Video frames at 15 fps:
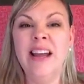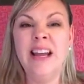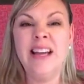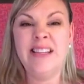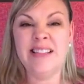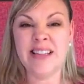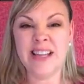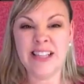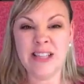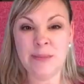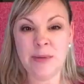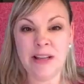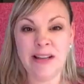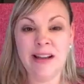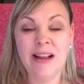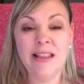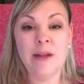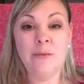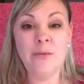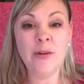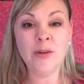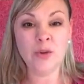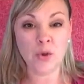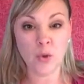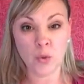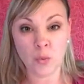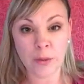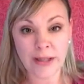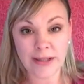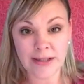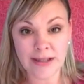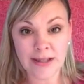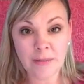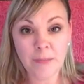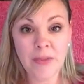excites me, that feels great,